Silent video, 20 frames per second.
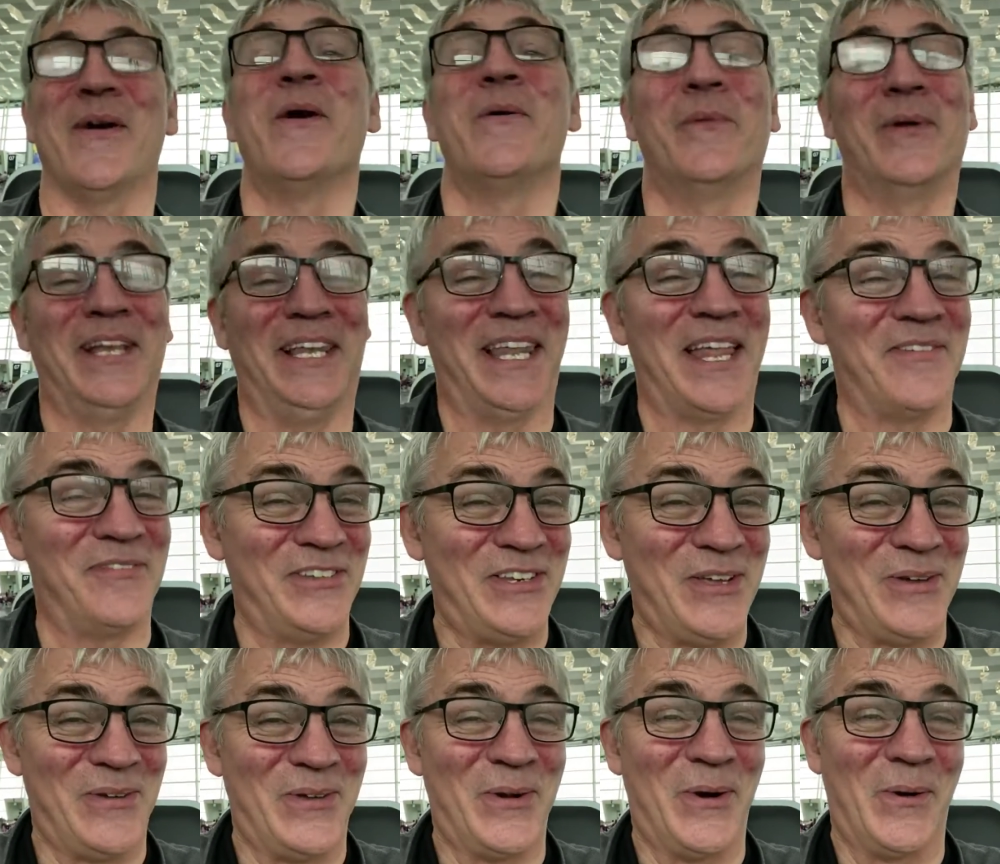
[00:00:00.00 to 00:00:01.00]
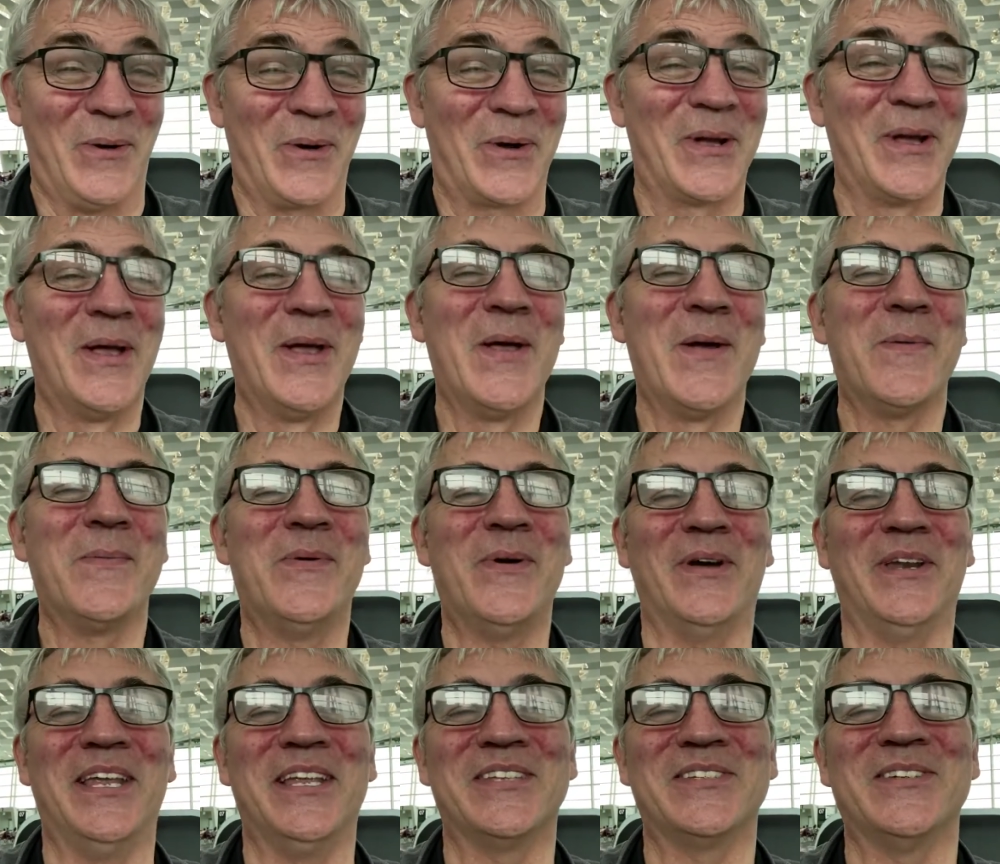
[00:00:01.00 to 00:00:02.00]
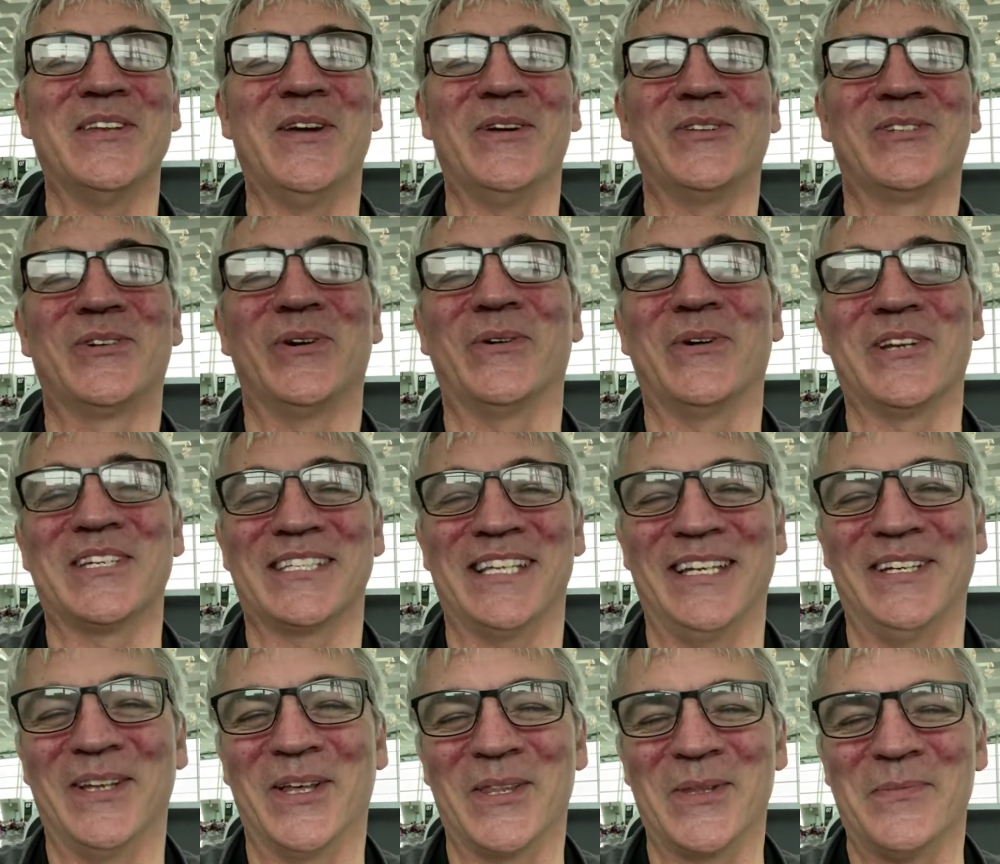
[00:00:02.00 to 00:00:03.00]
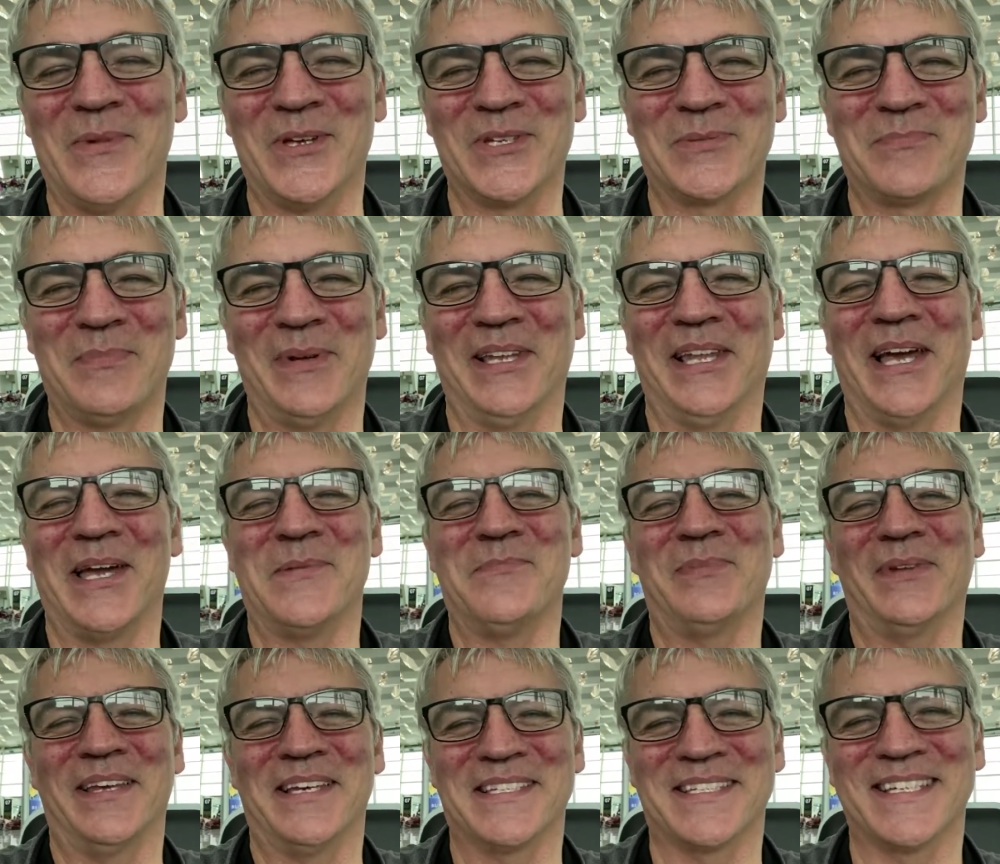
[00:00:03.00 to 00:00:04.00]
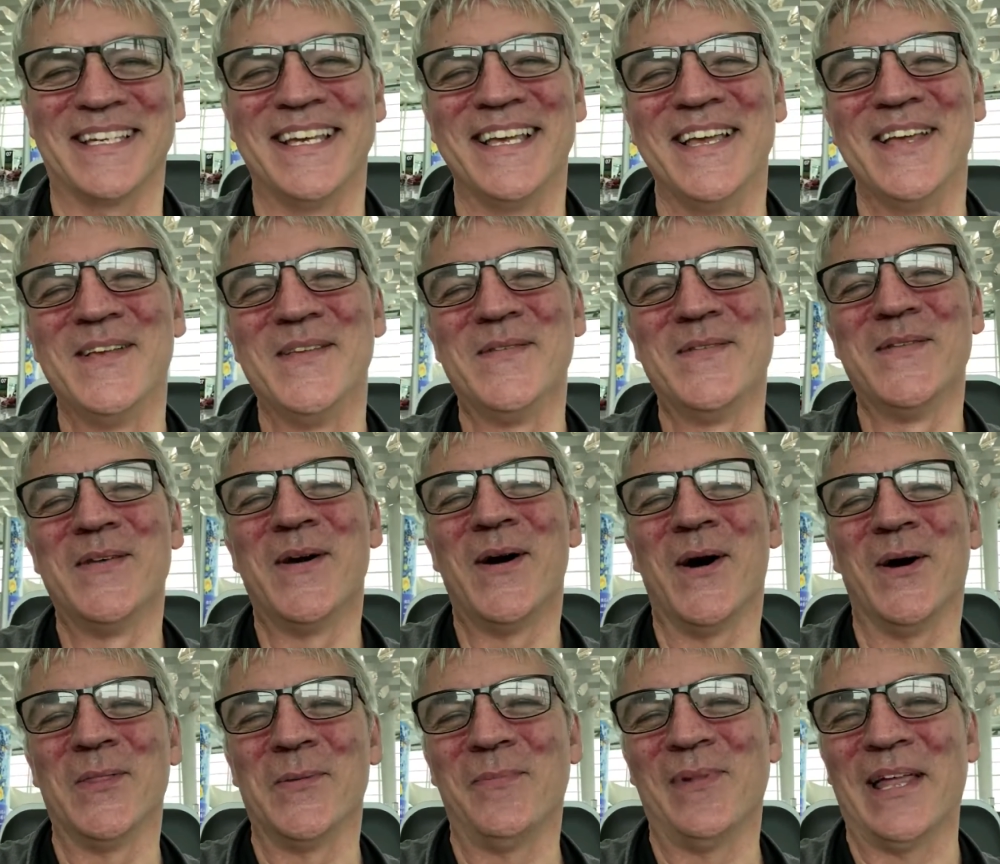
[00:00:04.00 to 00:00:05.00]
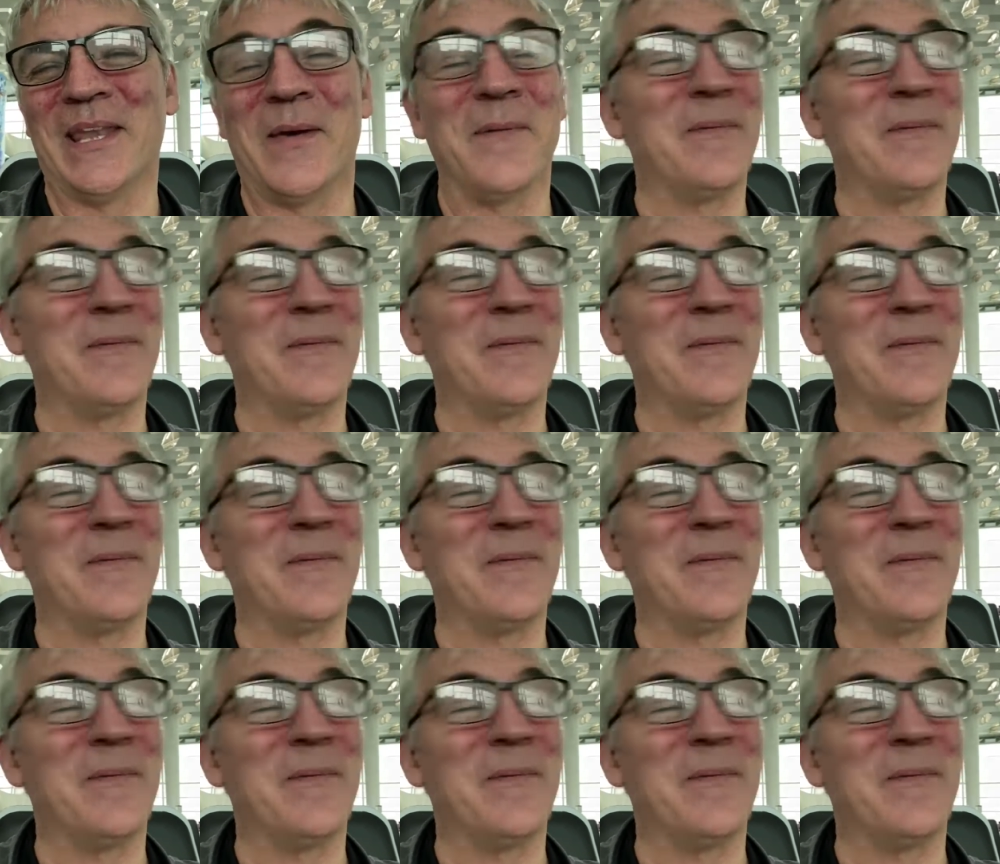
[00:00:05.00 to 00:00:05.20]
we love New York, but it's notoriously not the most polite place on the planet.